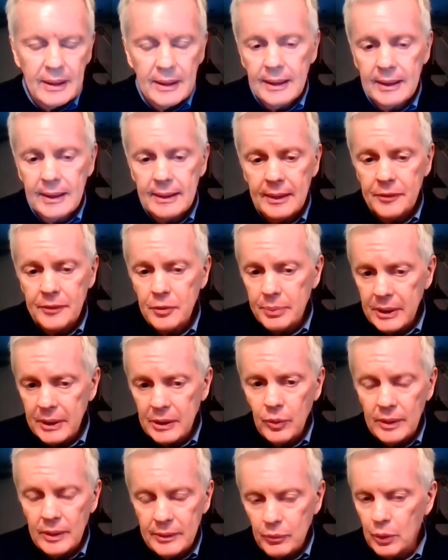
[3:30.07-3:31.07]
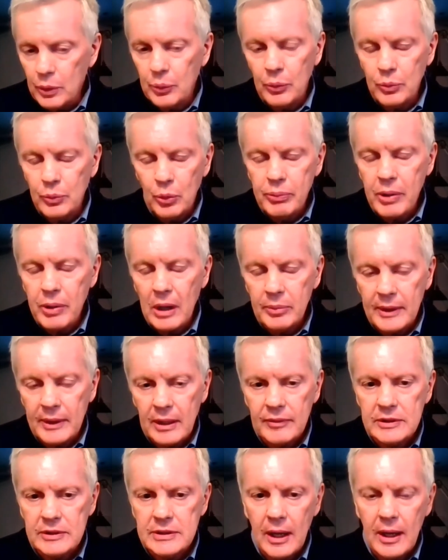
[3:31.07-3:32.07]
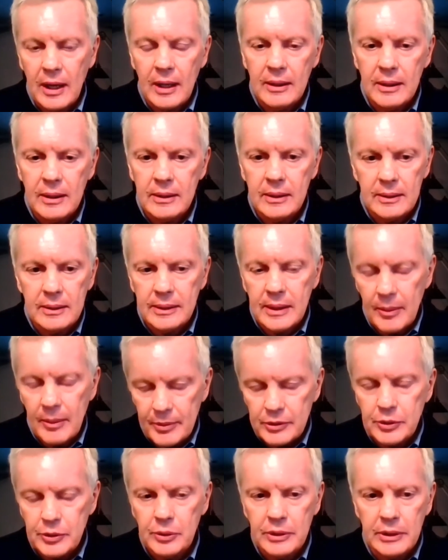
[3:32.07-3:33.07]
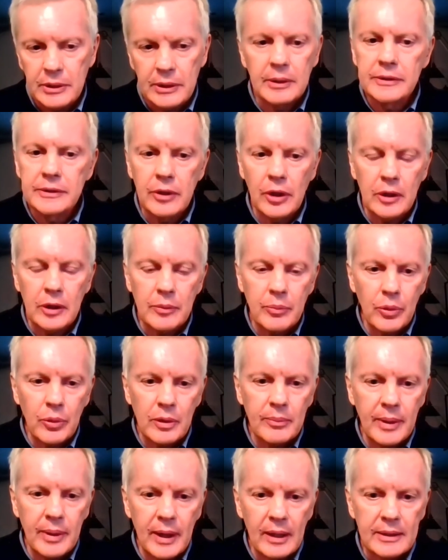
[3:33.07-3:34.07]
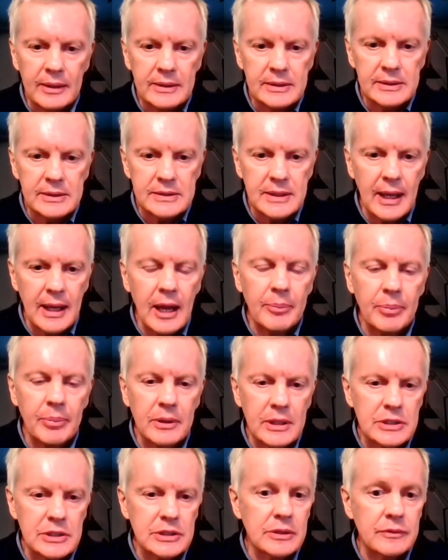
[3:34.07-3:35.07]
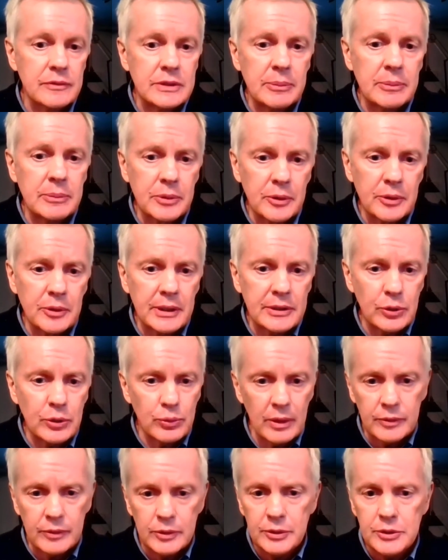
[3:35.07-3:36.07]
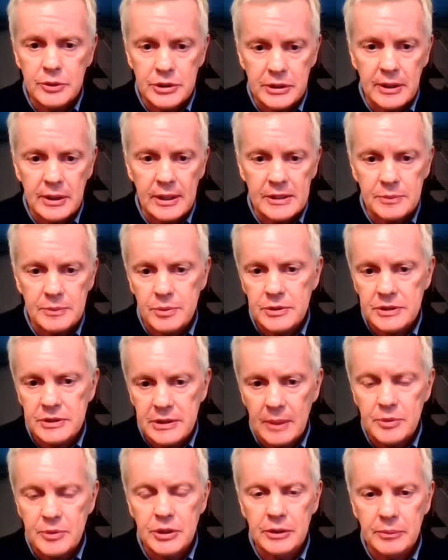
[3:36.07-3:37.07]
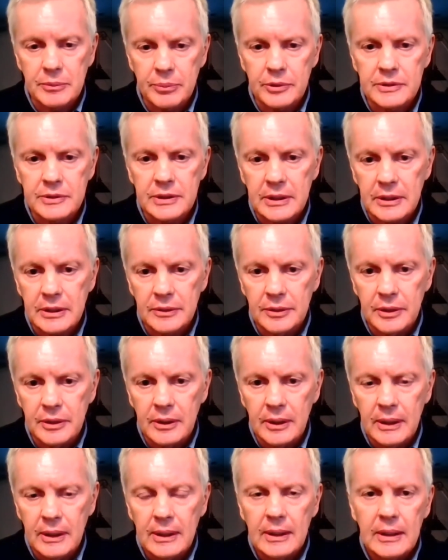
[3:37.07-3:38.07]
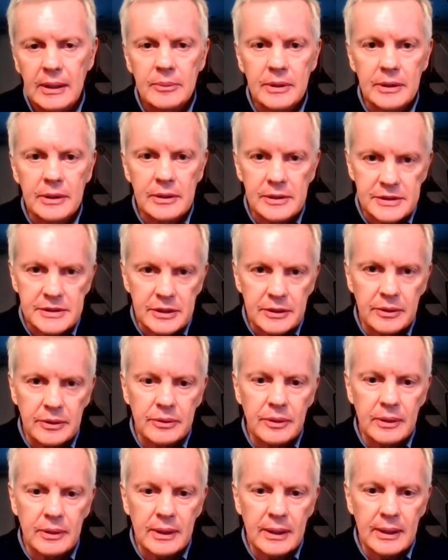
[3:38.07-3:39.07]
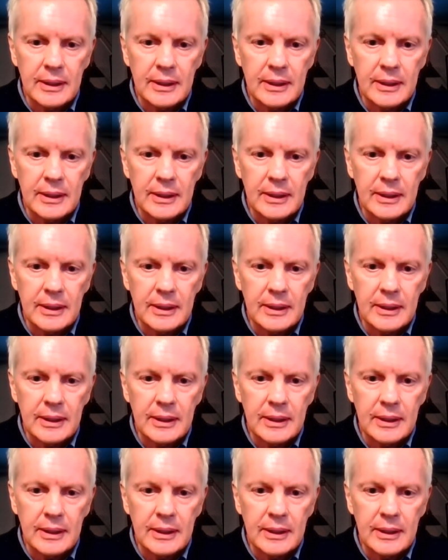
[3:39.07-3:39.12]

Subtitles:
Another big one that we'll probably have an opportunity to talk more about is the application of deep learning to revolutionize perception in particular, but then also